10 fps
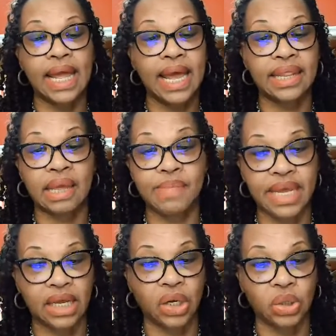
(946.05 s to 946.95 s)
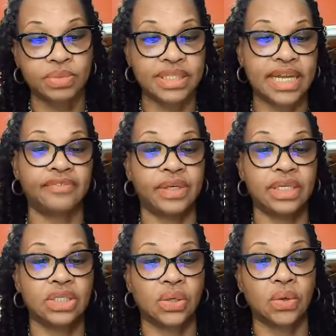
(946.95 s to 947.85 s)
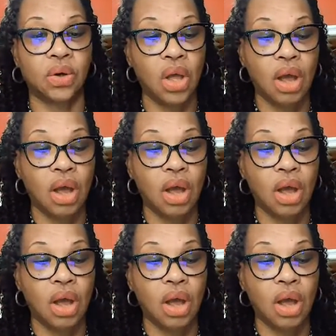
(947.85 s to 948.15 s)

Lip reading: and they make it home safely. So